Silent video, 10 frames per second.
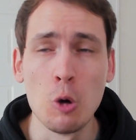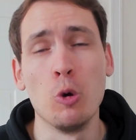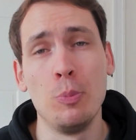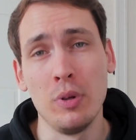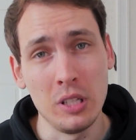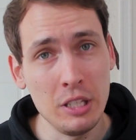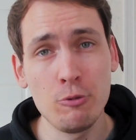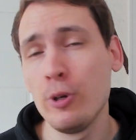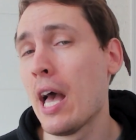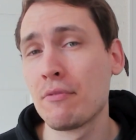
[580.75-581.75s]
We
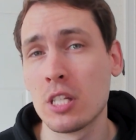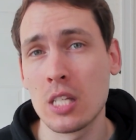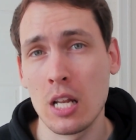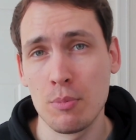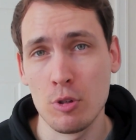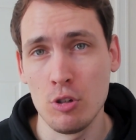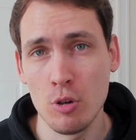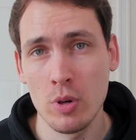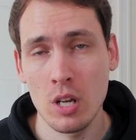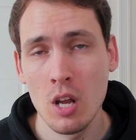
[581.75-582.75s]
believe we have the setup to
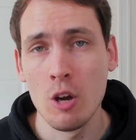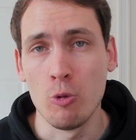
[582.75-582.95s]
do it.